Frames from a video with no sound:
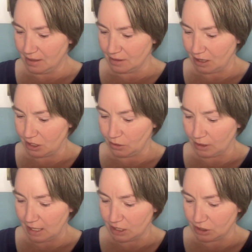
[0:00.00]
Sorry, I don't
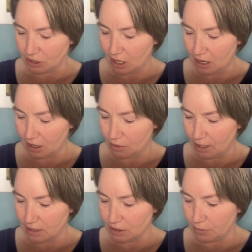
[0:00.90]
like to talk
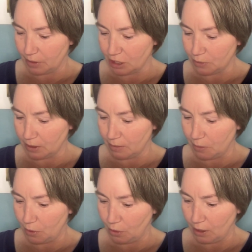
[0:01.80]
quite so much, but let me
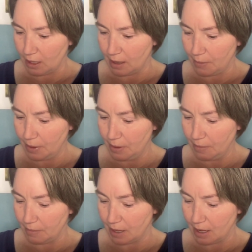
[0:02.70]
pull up
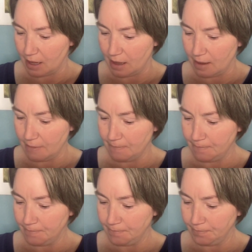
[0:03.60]
my
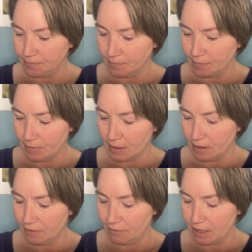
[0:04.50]

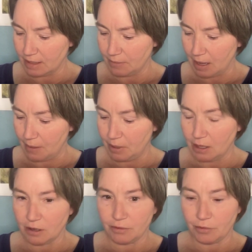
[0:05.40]
face map
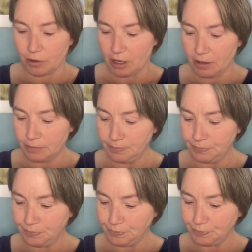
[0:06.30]
here for you.
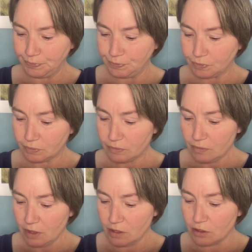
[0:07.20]

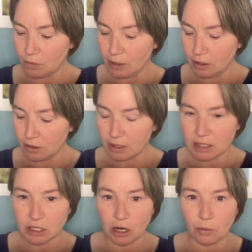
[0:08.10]
So we are going to
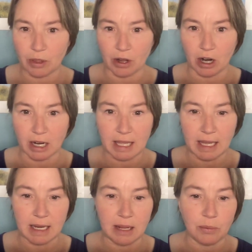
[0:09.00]
start with our
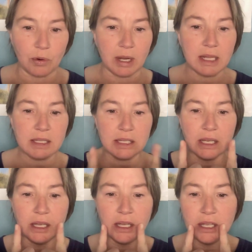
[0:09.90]
kidney points.
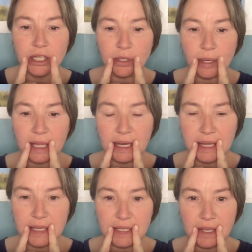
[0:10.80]
So
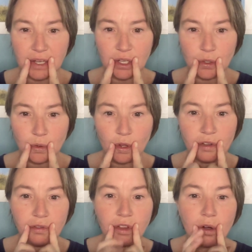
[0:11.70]
kidneys control the
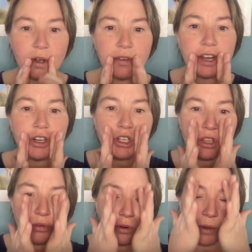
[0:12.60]
flow of energy
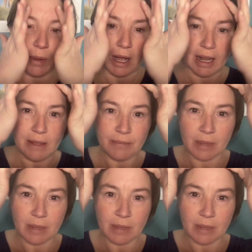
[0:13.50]
through our body.